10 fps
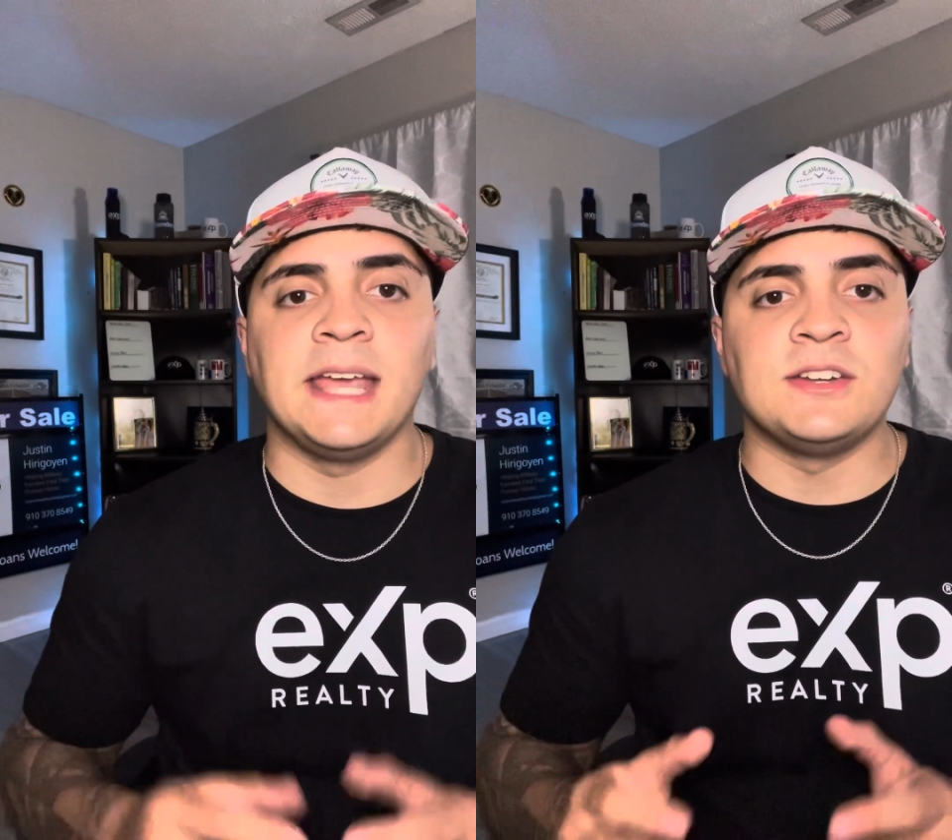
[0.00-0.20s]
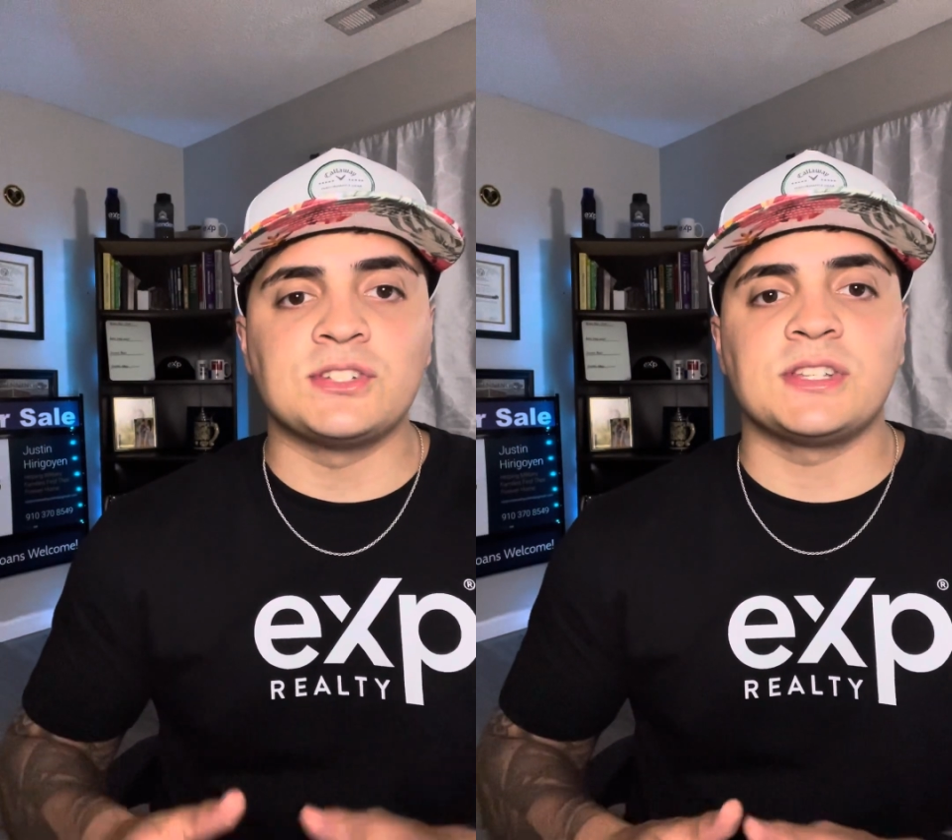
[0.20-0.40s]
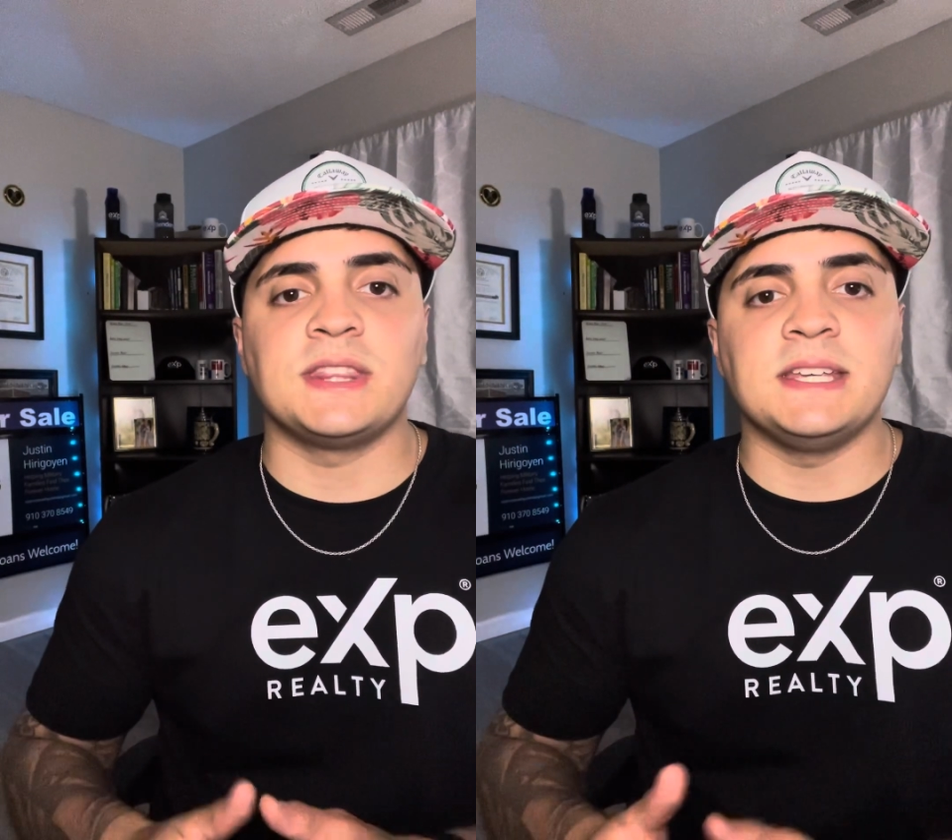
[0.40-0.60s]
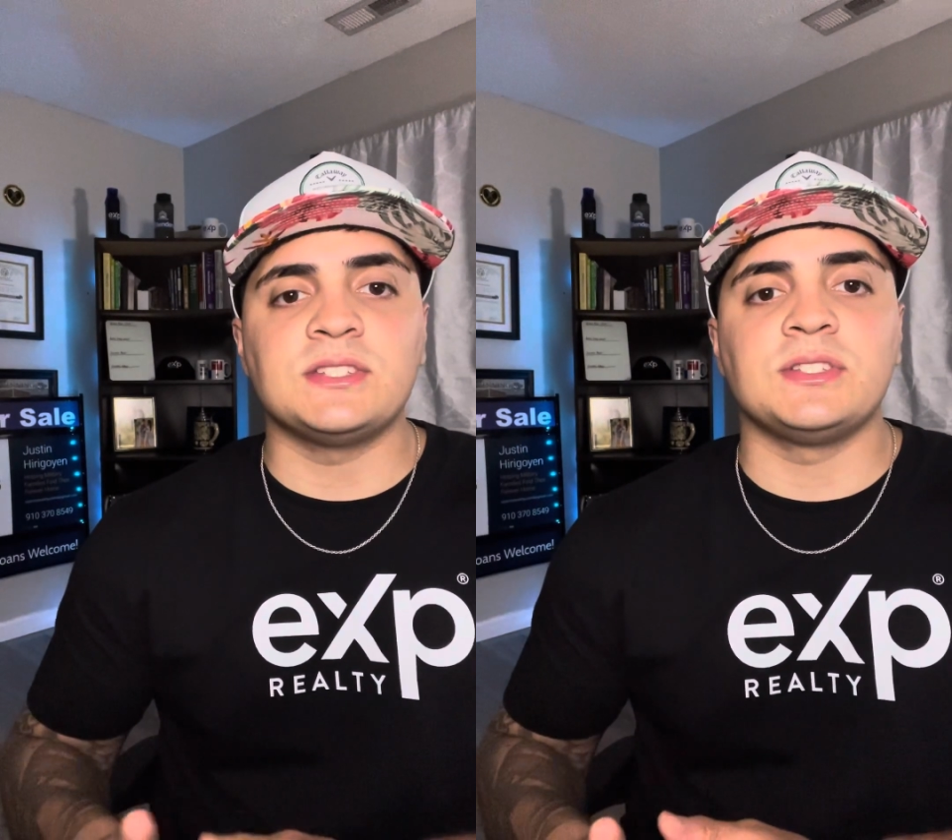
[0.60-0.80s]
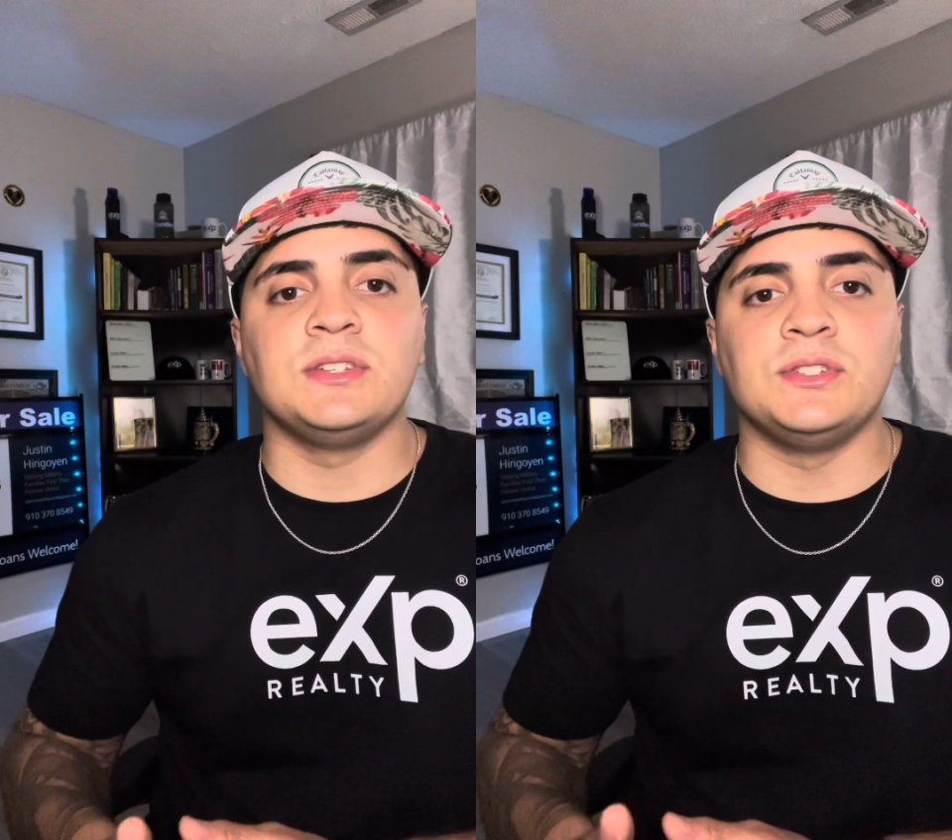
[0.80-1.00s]
and just
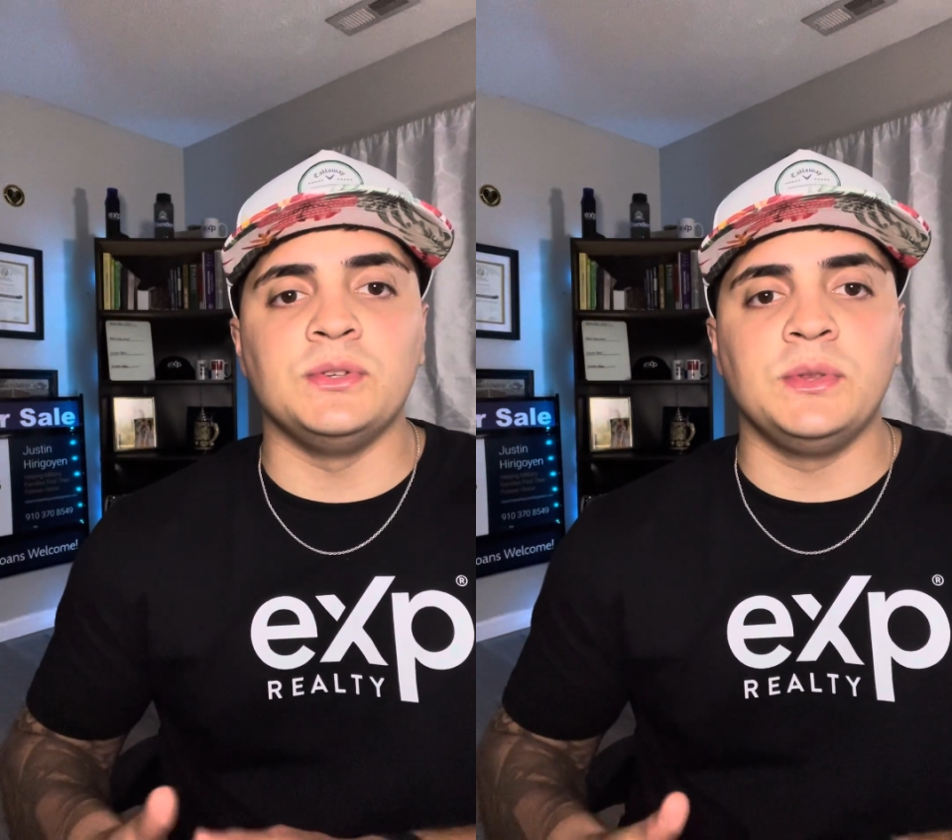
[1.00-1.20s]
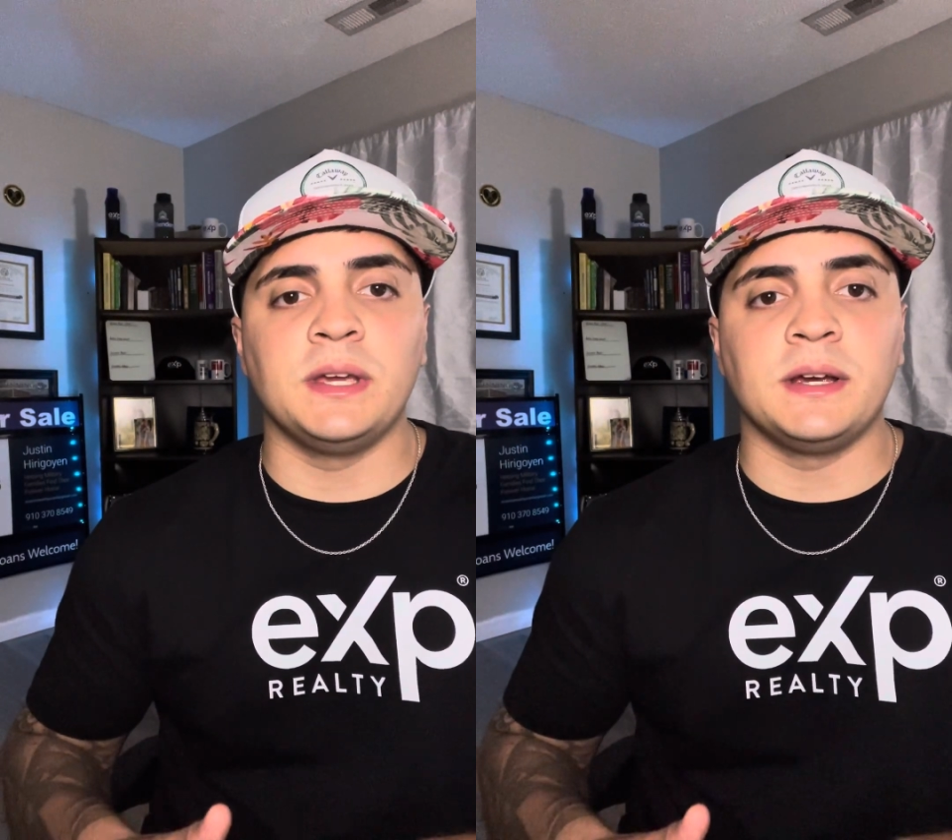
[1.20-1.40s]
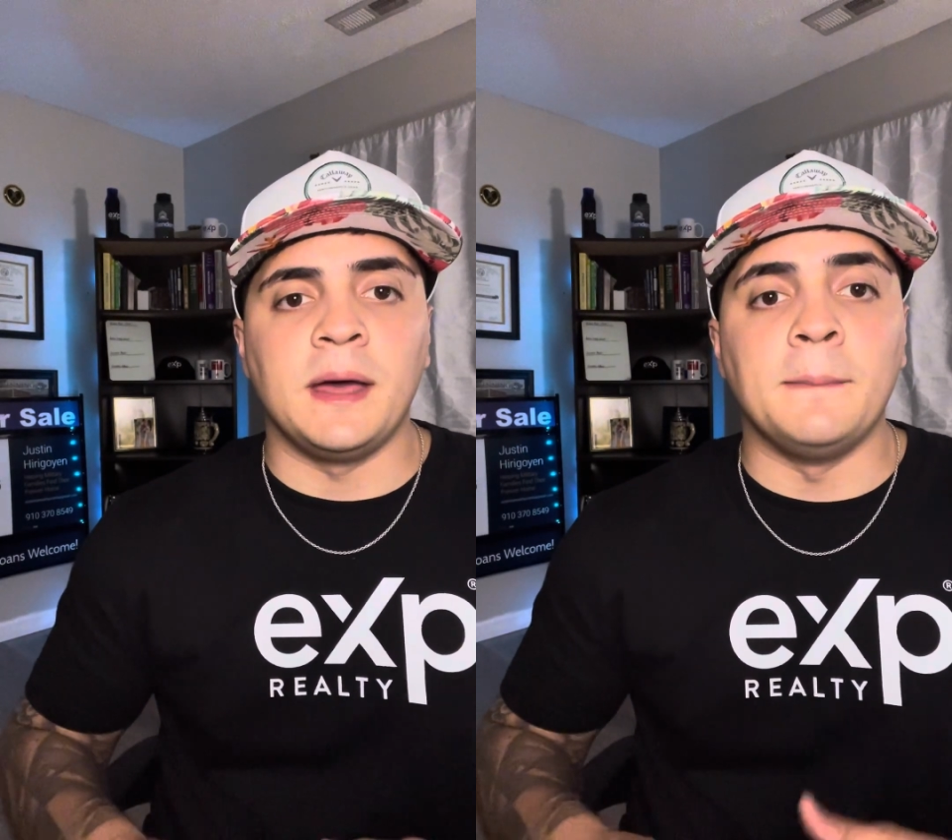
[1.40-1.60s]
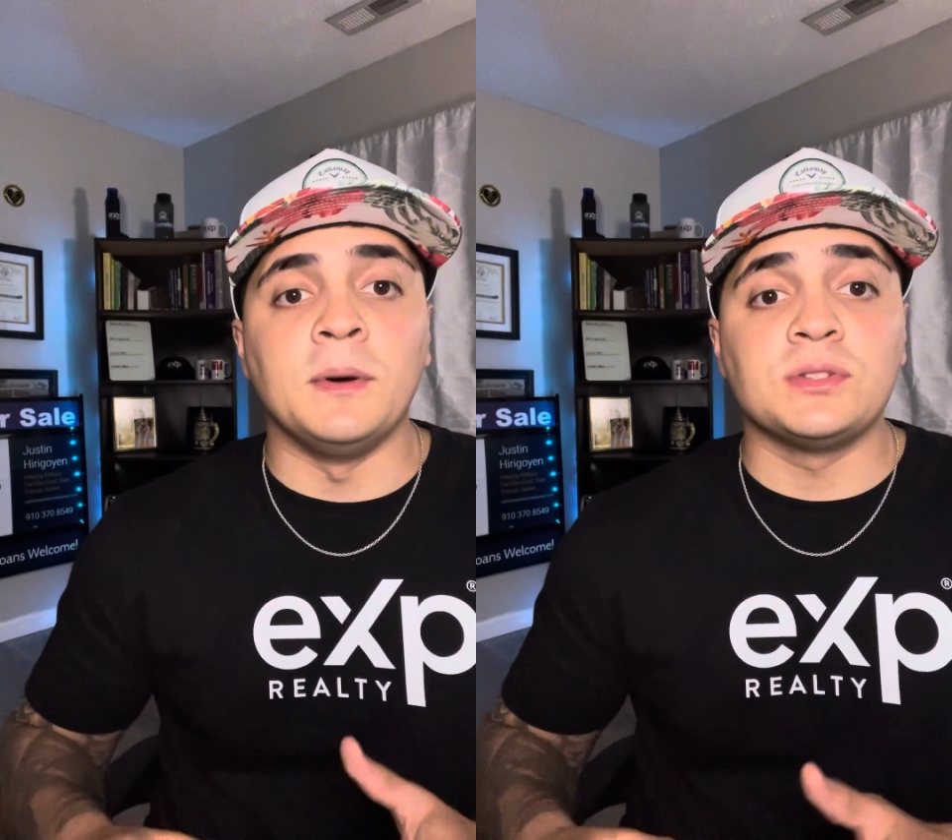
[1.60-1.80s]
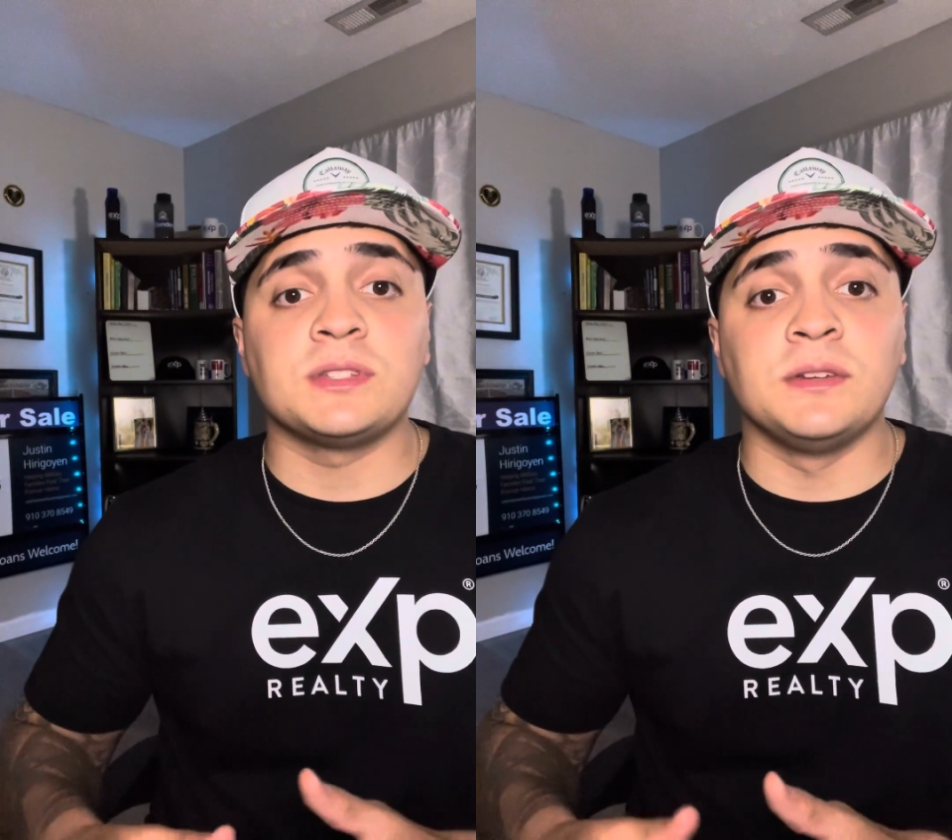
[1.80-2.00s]
things to do there that
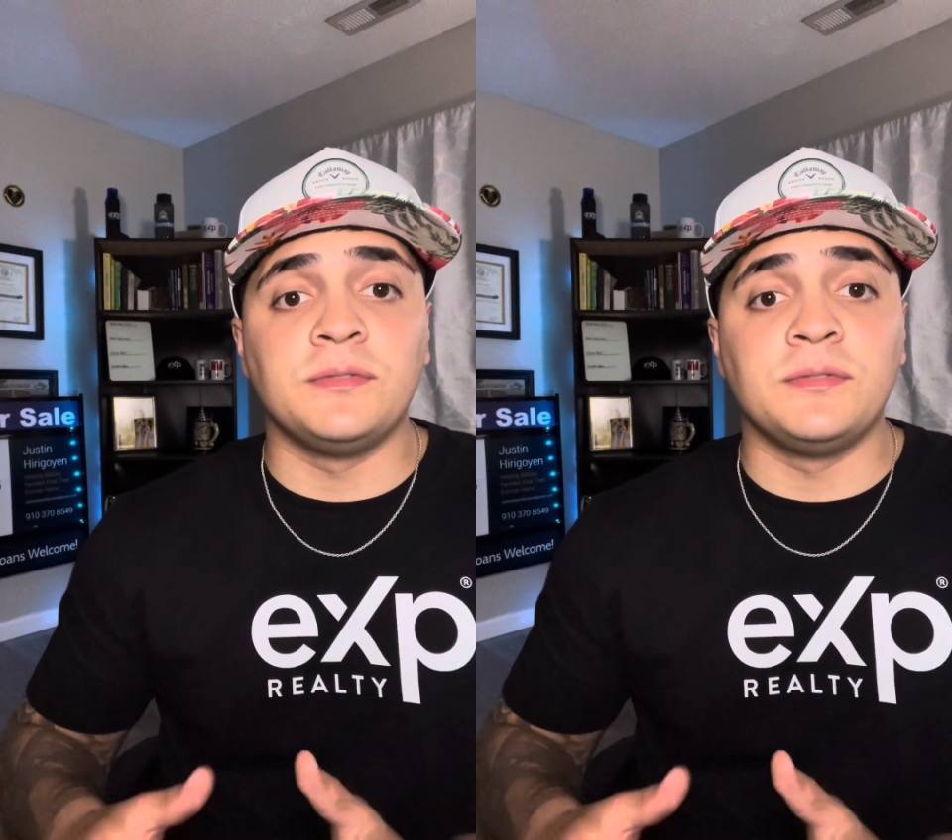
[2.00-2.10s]
most of